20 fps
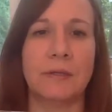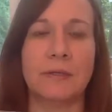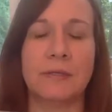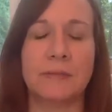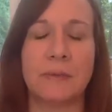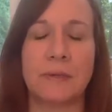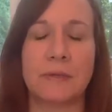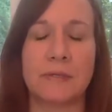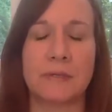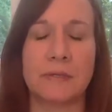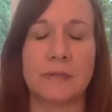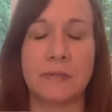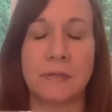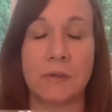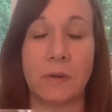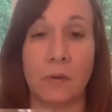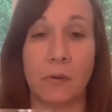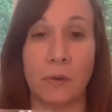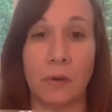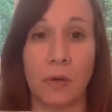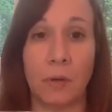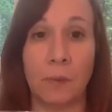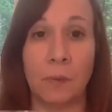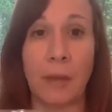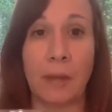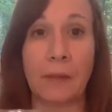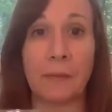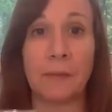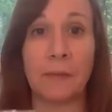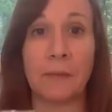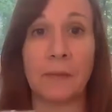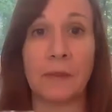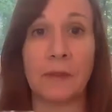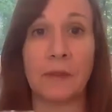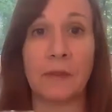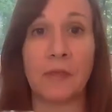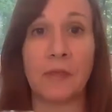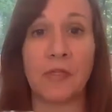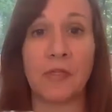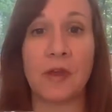It smells so good. But
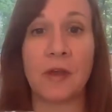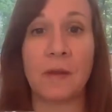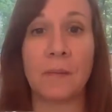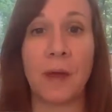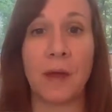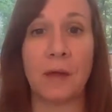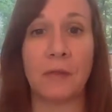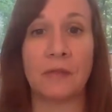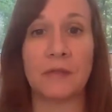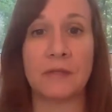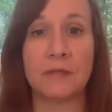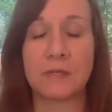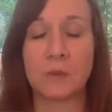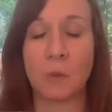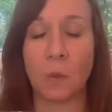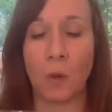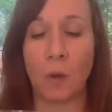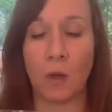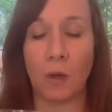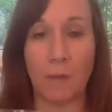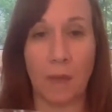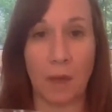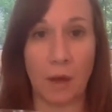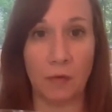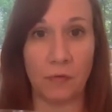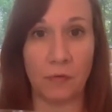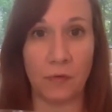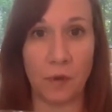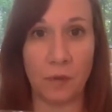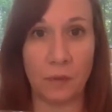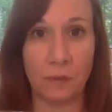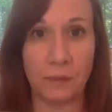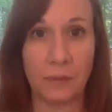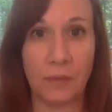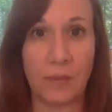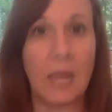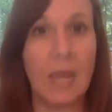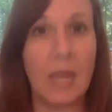the thing about this oil, meadow foam,